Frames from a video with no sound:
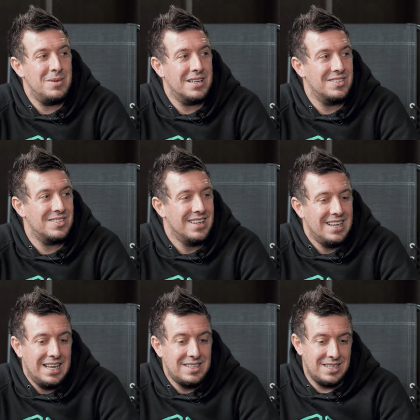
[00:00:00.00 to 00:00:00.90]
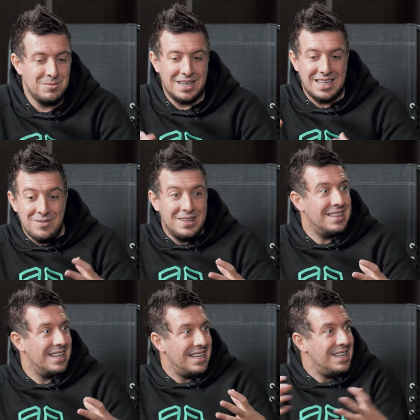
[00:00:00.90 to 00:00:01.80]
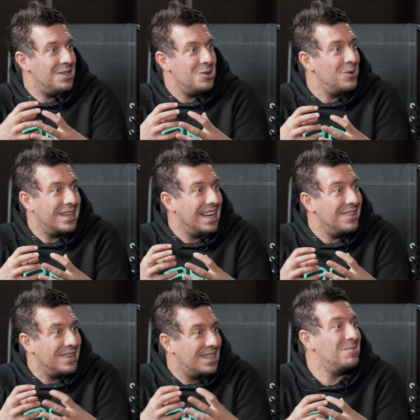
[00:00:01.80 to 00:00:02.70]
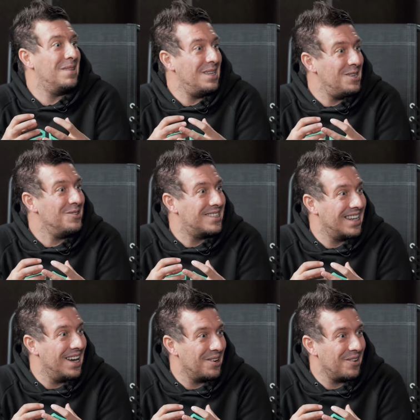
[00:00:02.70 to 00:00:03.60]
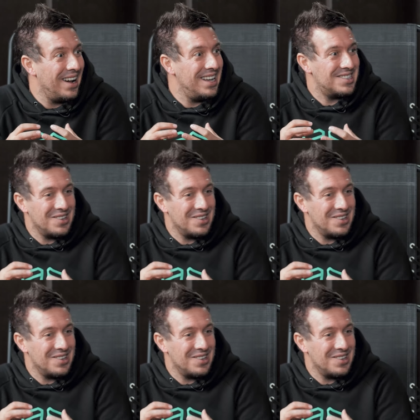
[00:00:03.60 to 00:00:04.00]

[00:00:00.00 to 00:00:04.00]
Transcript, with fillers: Because it seems like even the E U, we can't even keep the E U together, right?